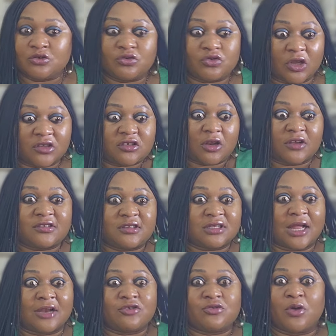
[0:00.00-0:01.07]
You just lost it
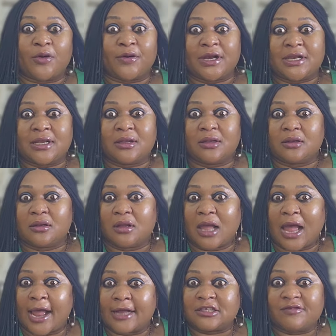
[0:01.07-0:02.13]
and you're already
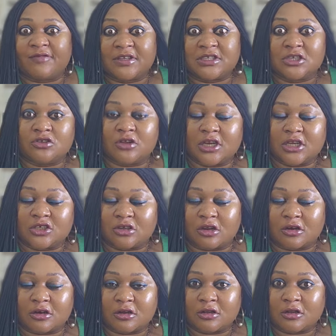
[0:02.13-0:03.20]
activating
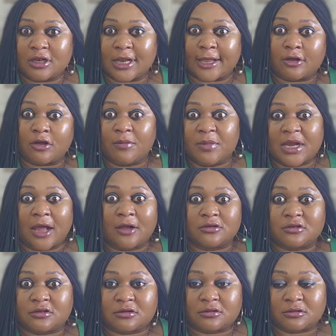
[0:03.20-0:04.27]
donation, like coming out.